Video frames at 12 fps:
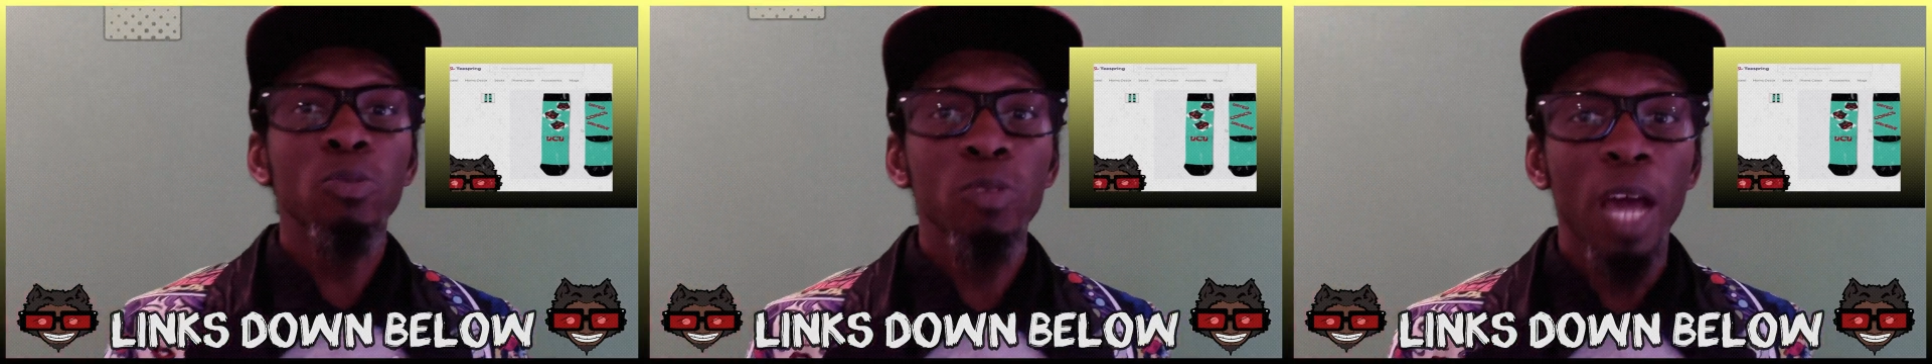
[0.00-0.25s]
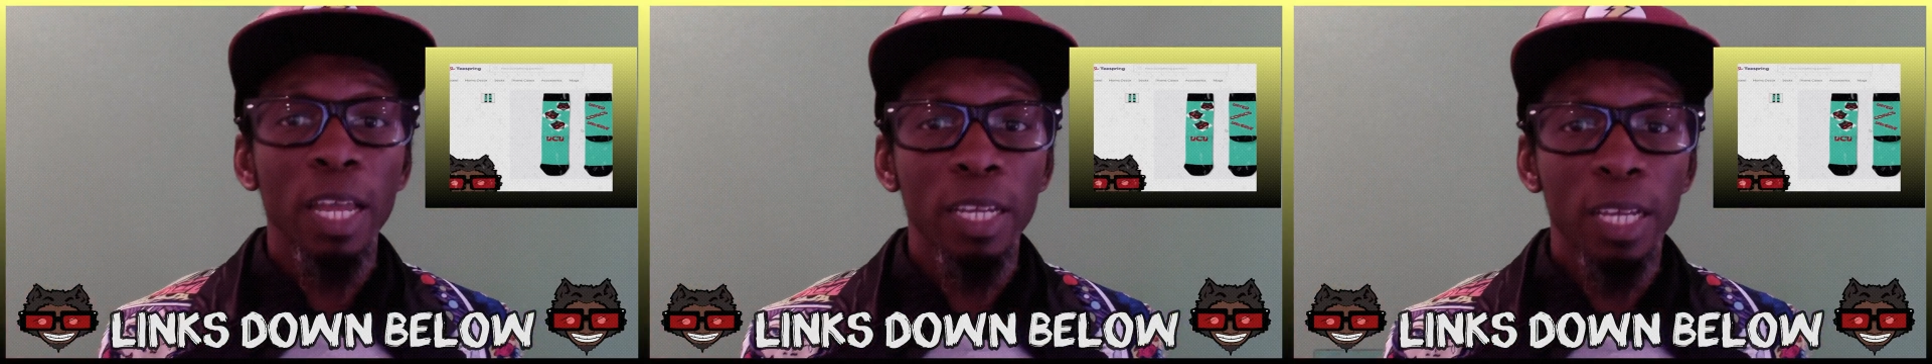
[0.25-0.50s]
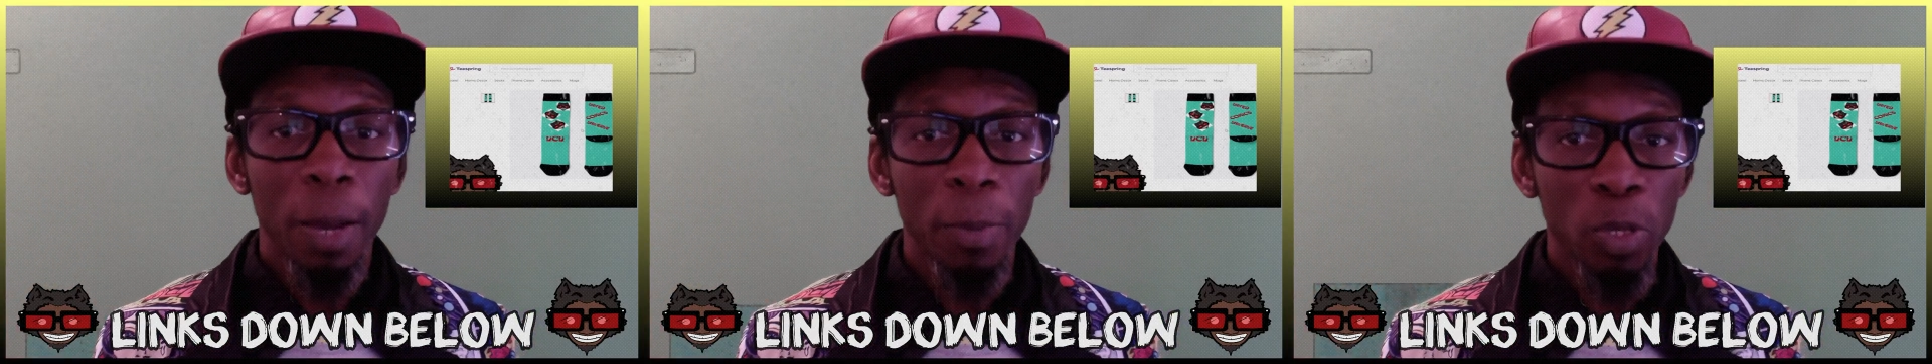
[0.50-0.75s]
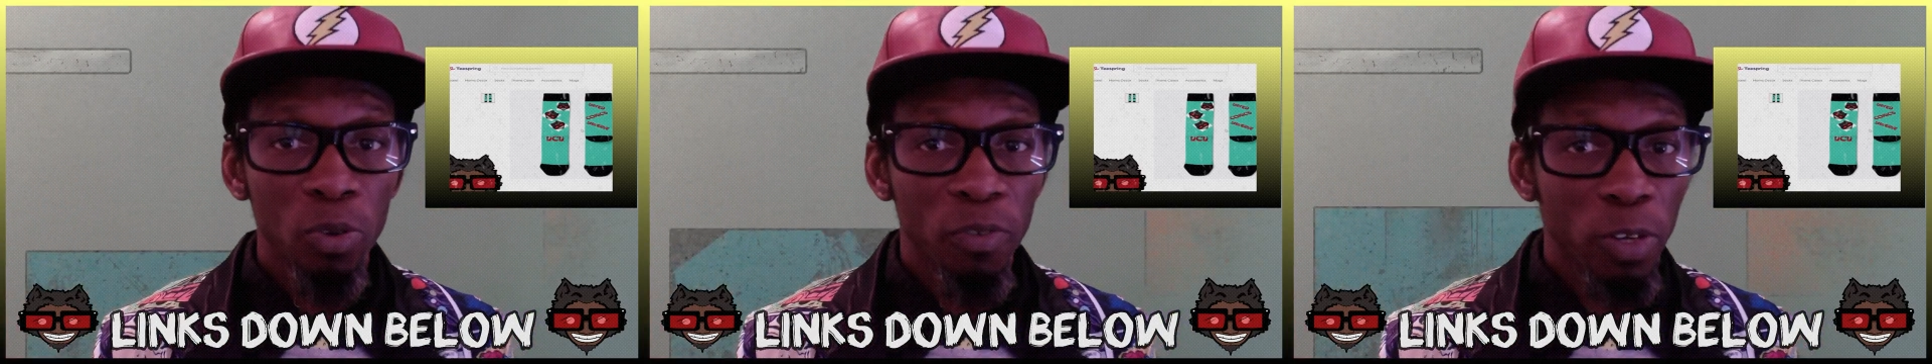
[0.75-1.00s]
United
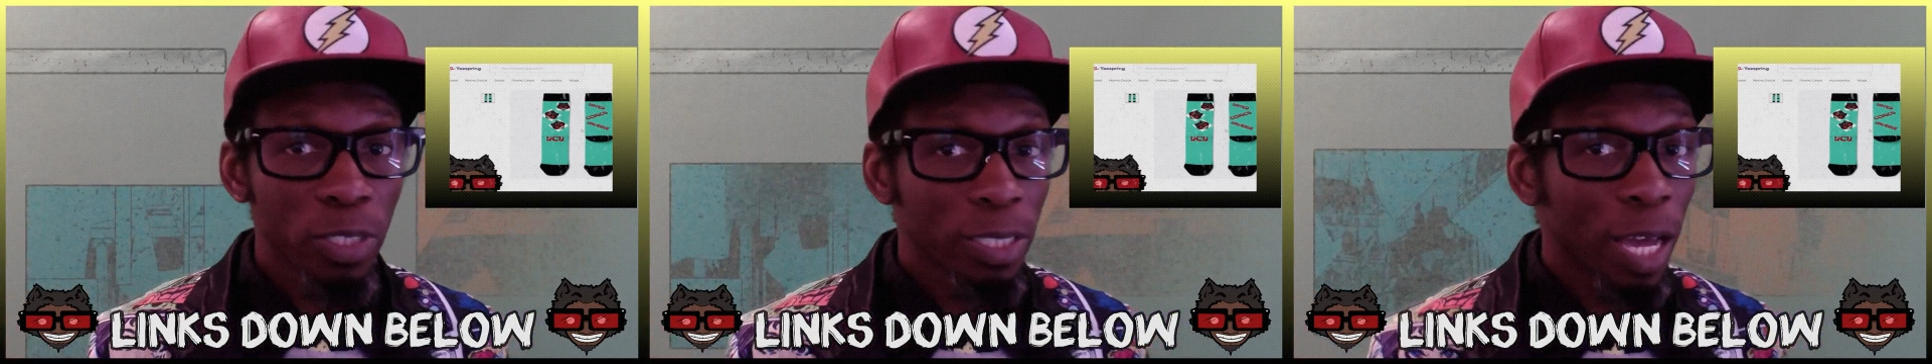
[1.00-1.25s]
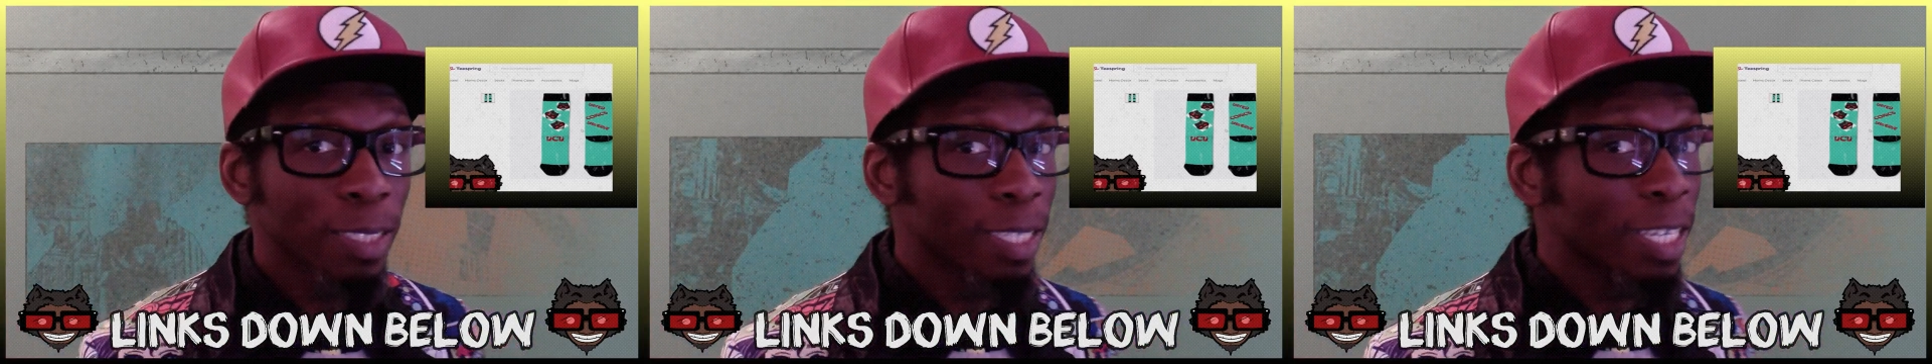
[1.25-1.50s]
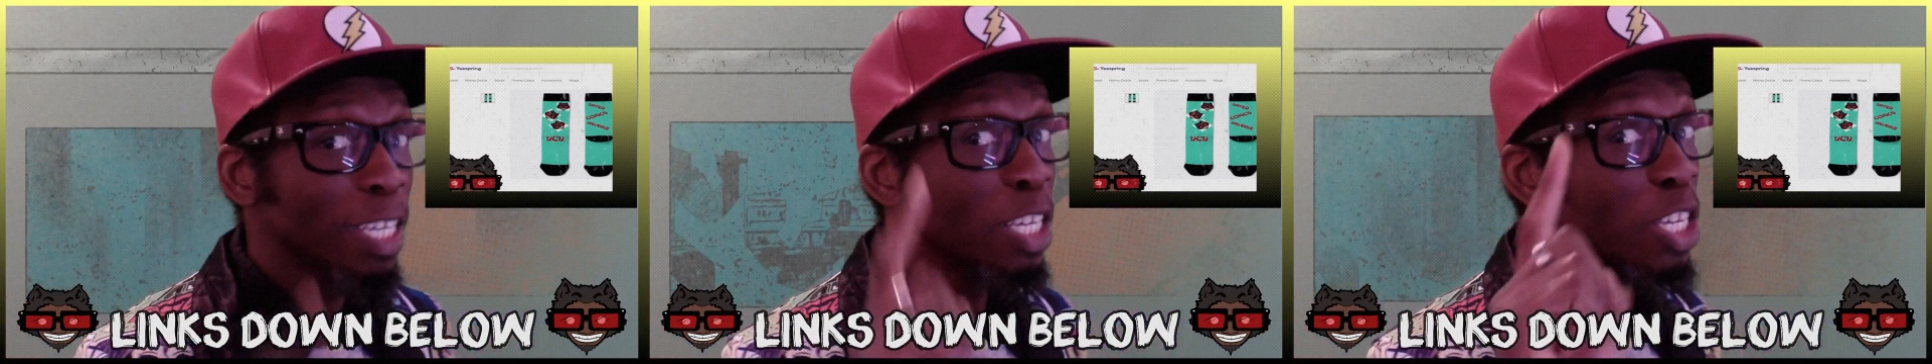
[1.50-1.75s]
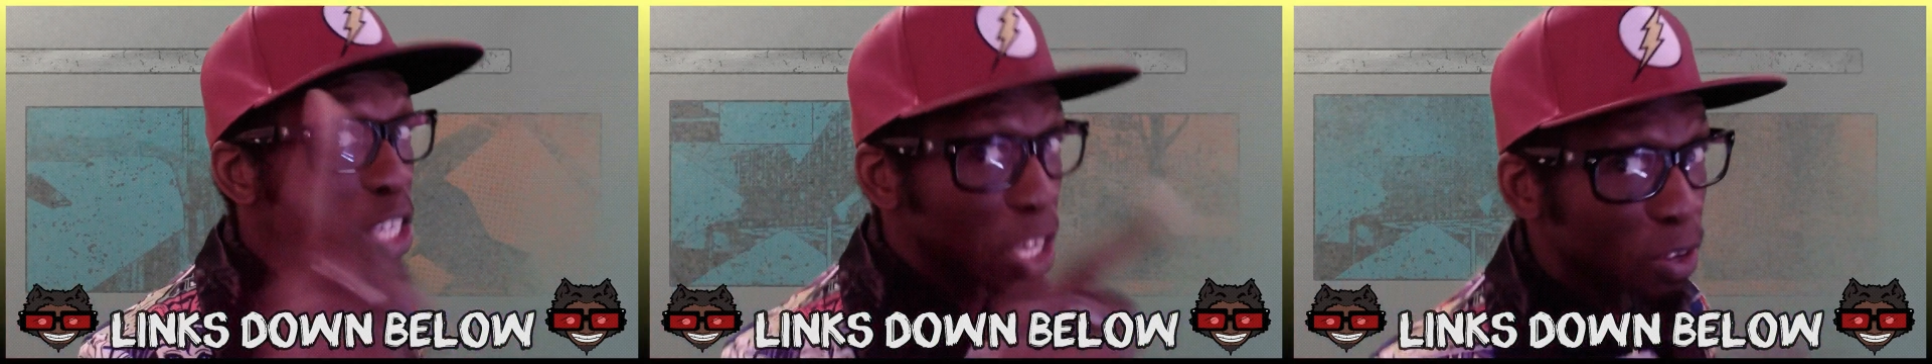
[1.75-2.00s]
Comic Universe socks
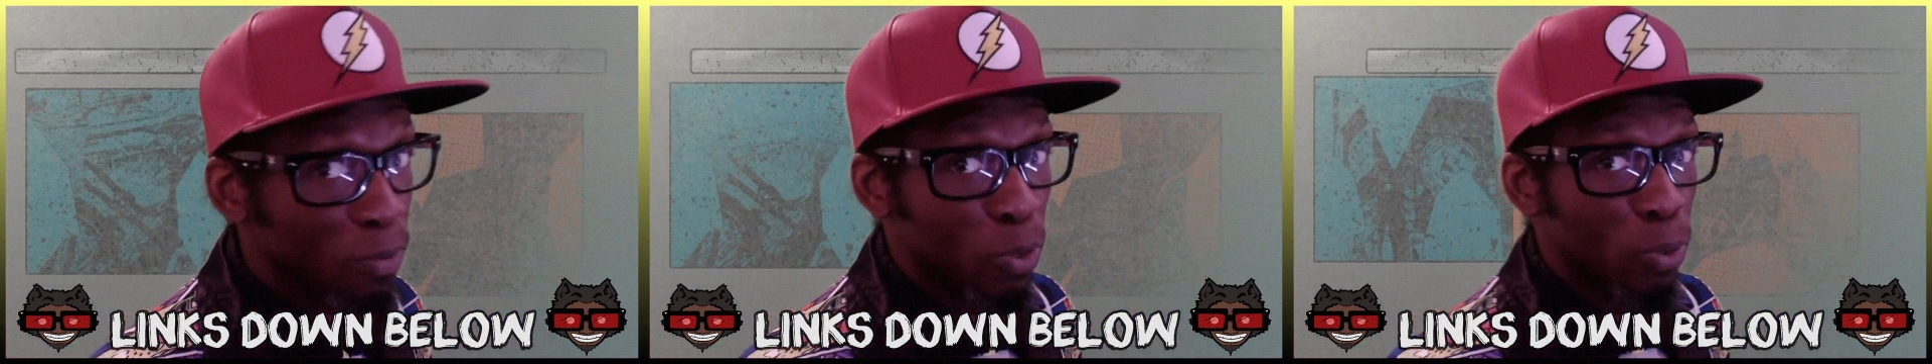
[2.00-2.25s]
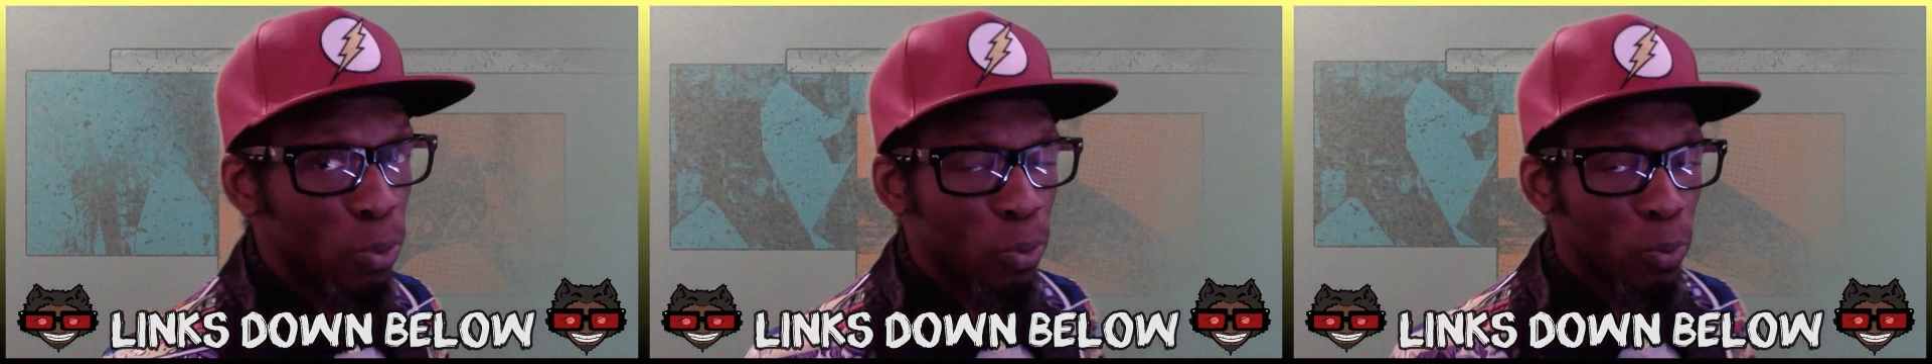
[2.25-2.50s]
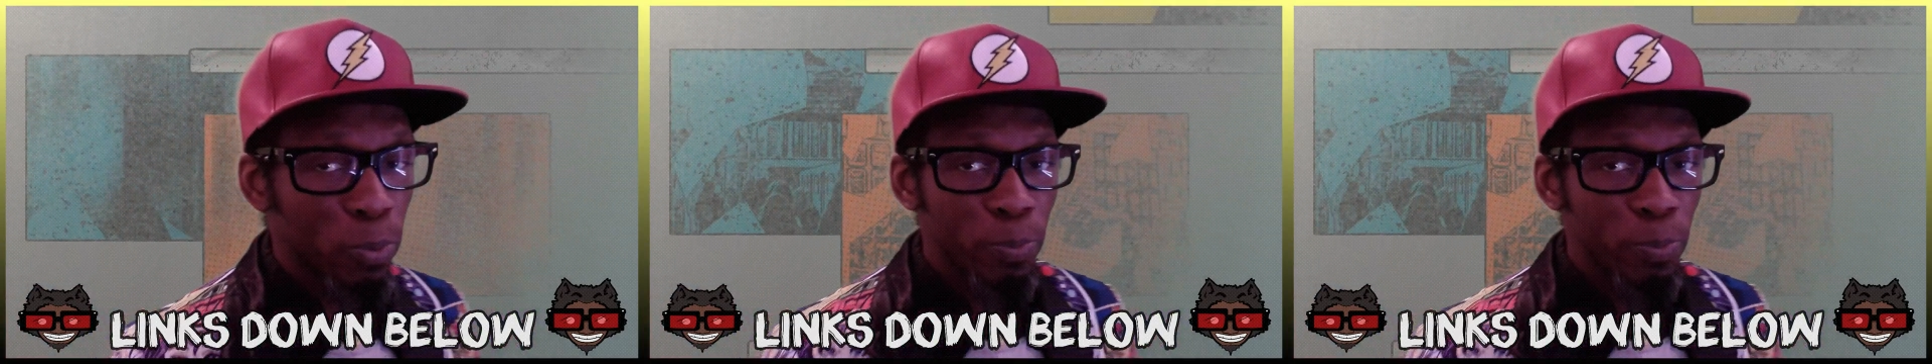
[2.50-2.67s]
can give you.